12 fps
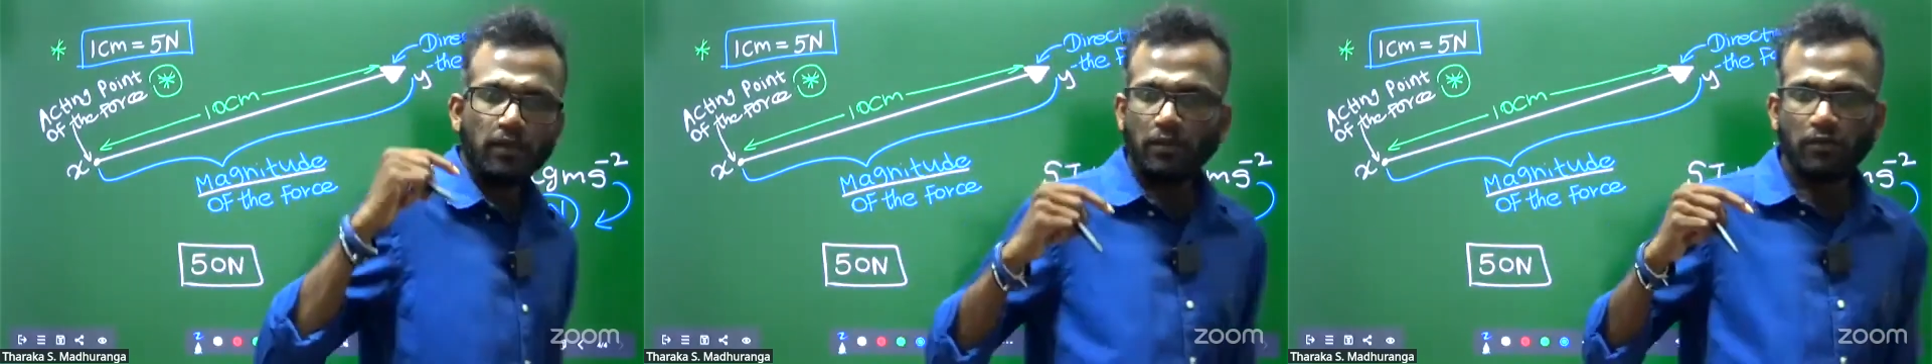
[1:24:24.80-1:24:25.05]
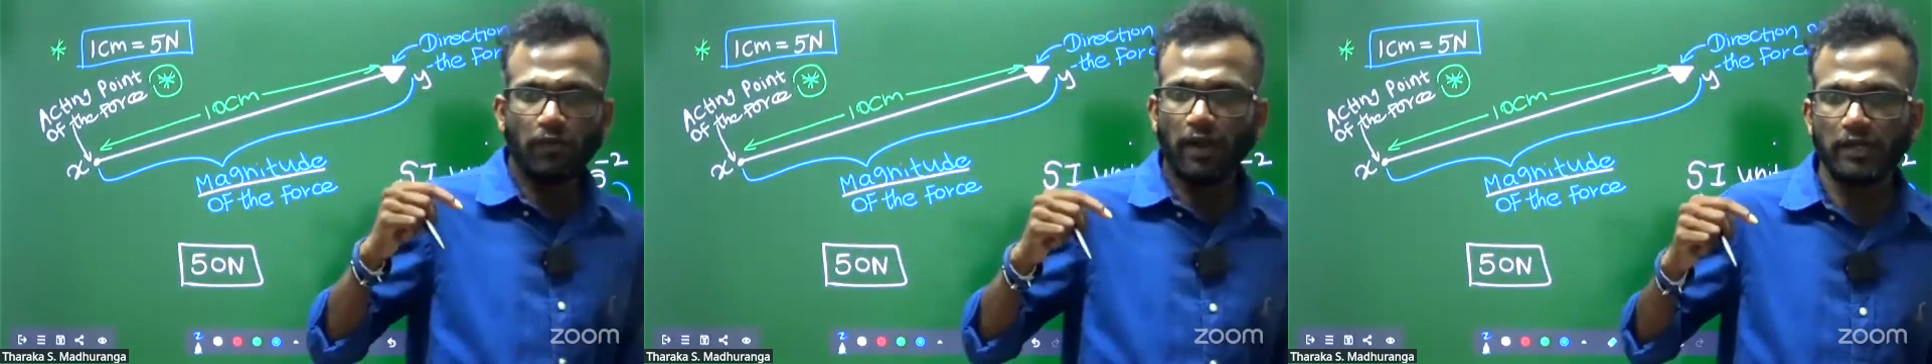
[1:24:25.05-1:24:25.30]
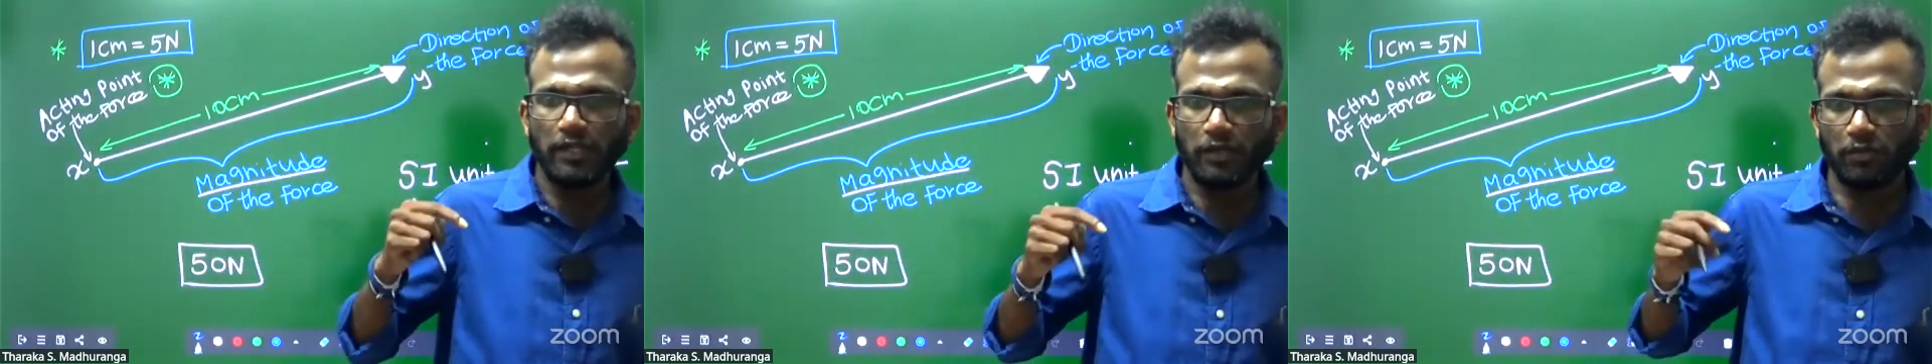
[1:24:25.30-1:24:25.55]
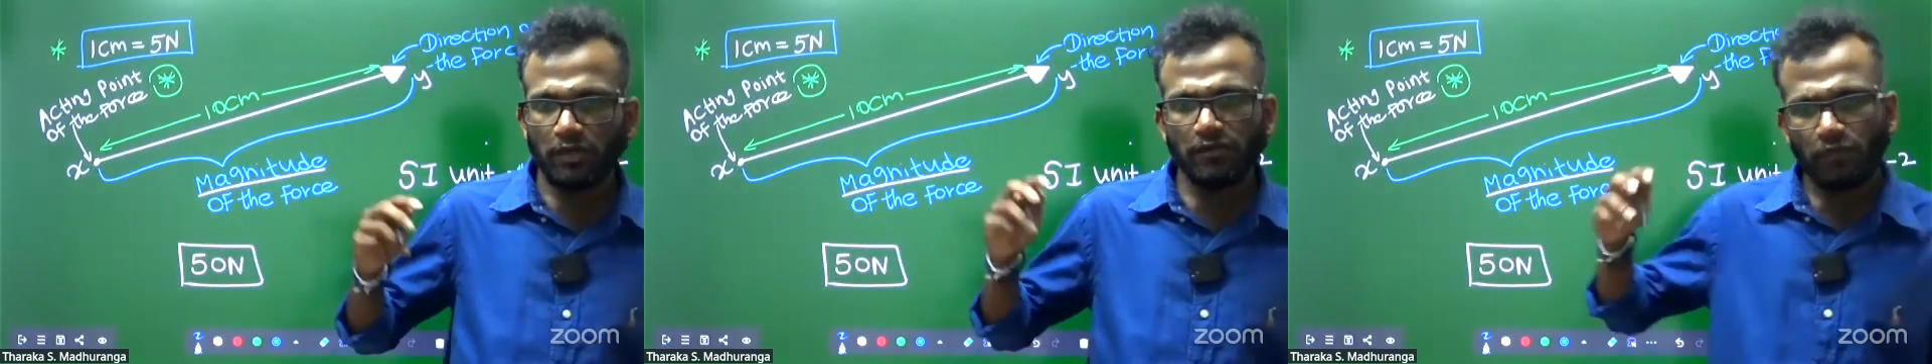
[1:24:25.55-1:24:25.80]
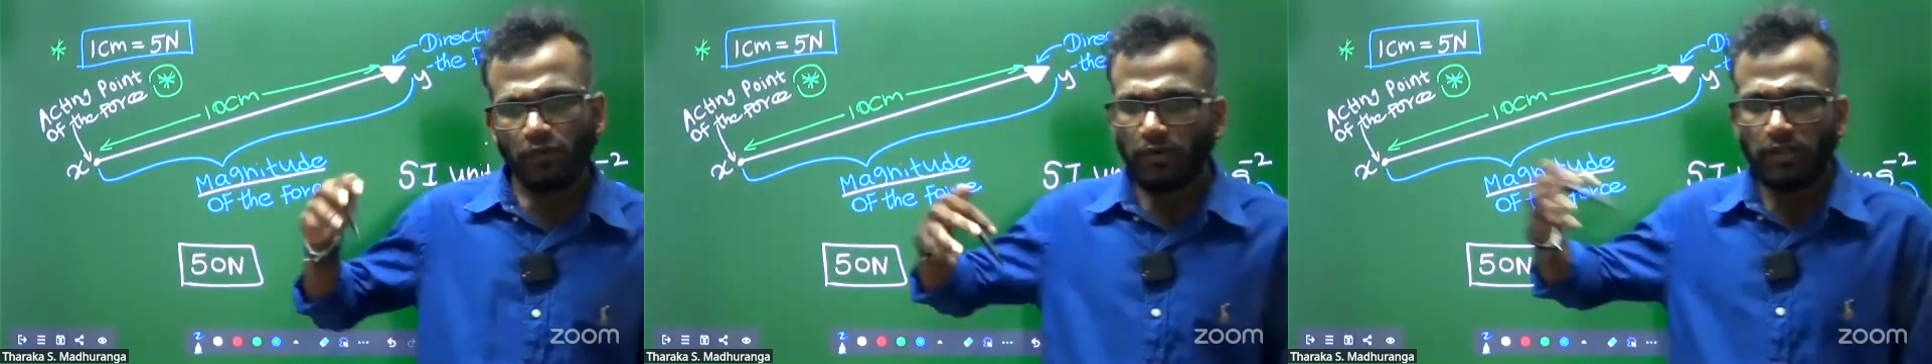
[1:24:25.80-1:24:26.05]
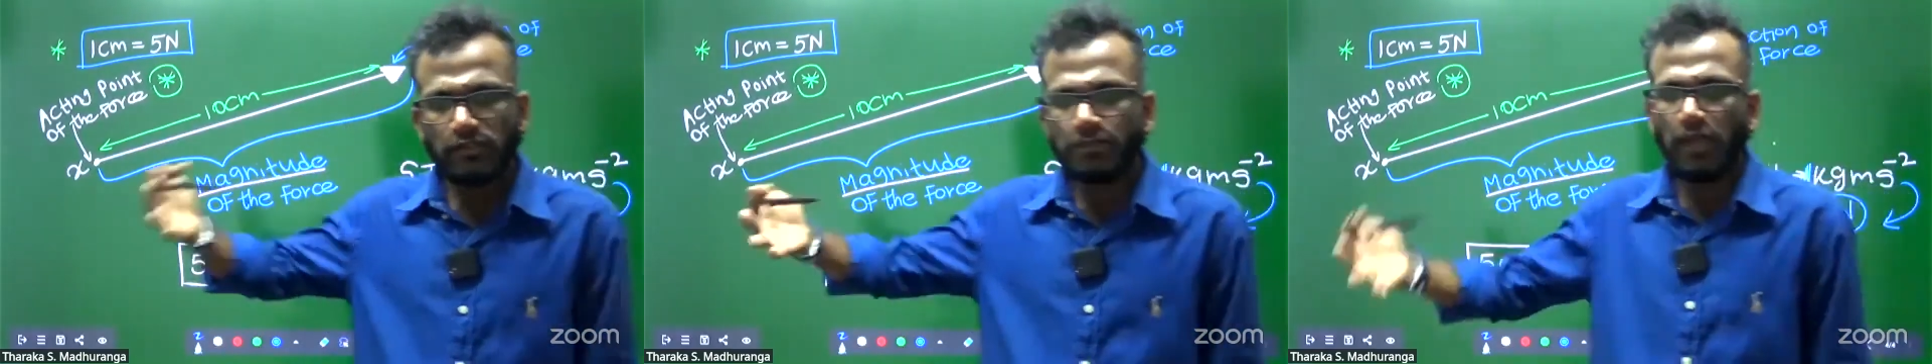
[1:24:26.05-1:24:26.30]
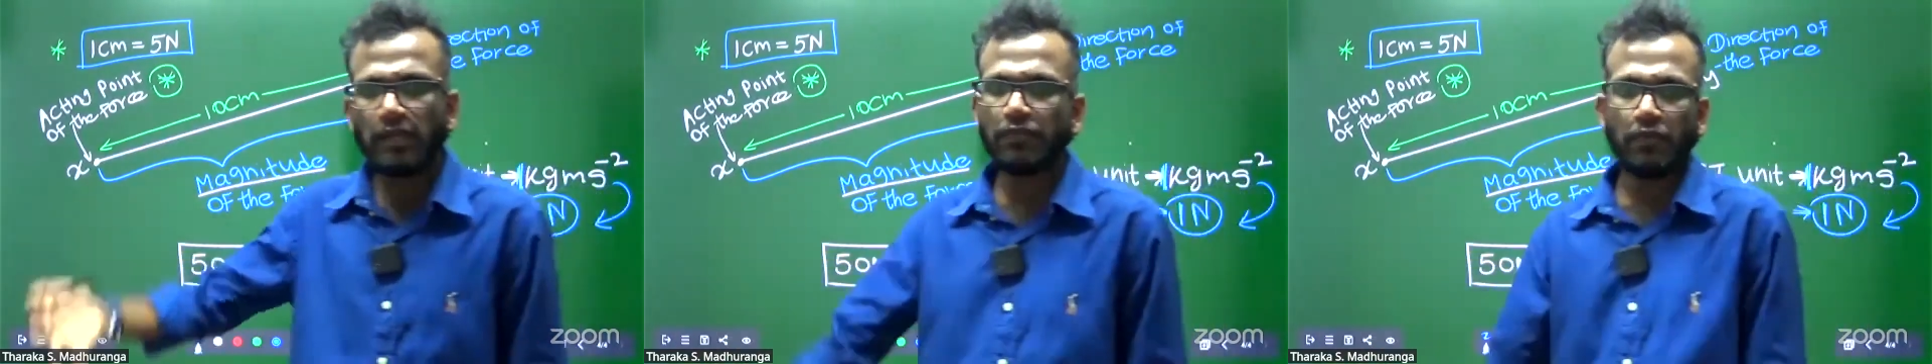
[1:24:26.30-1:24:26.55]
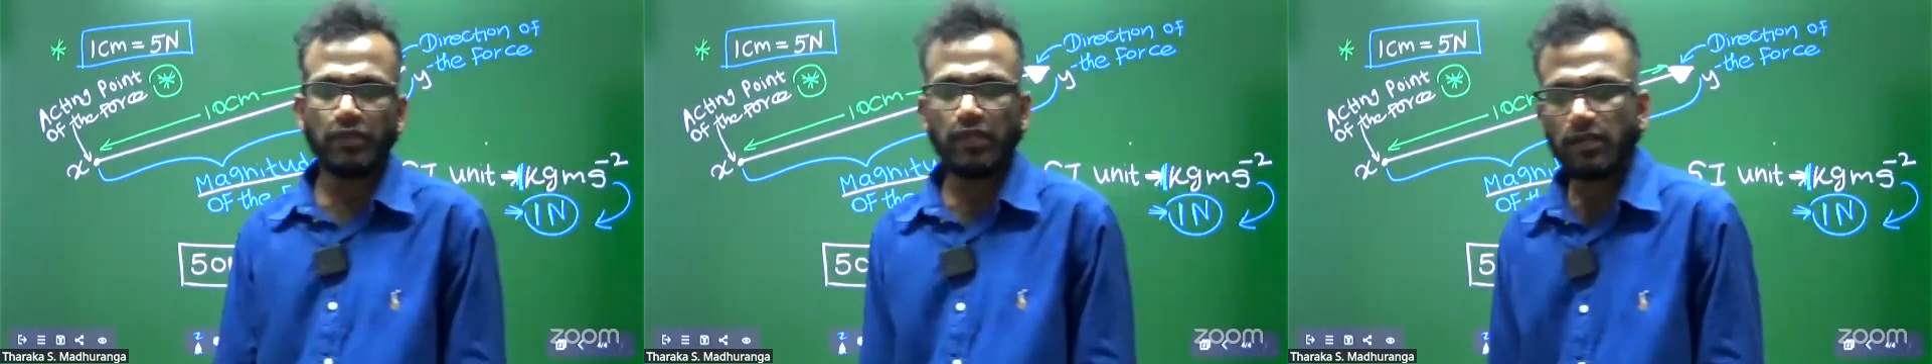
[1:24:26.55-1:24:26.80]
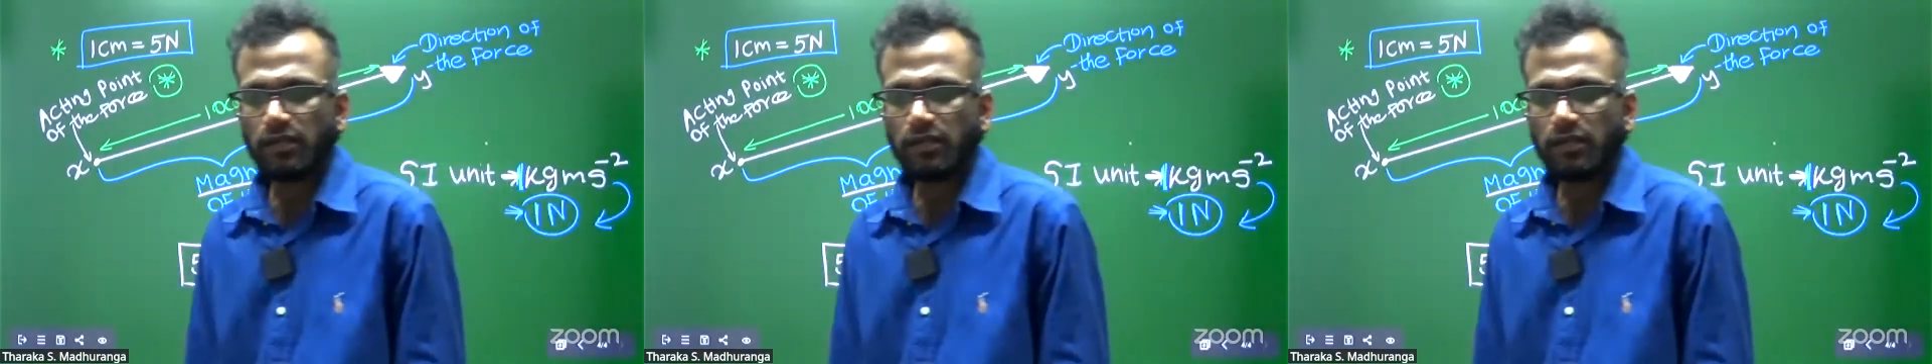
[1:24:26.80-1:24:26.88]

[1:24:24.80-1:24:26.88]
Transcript: 1 Newton for respect for the